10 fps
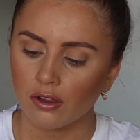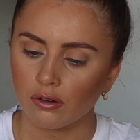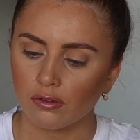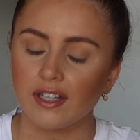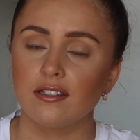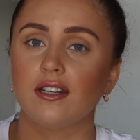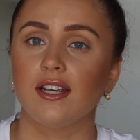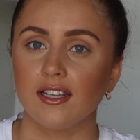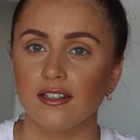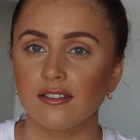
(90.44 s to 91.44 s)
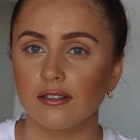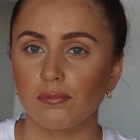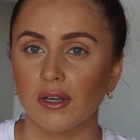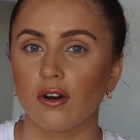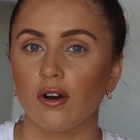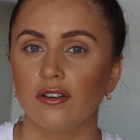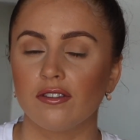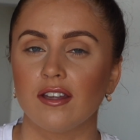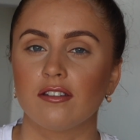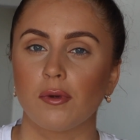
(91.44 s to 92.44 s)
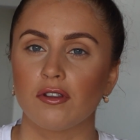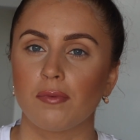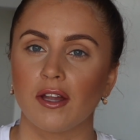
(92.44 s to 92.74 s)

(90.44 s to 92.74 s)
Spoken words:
the reason is because they're supposed to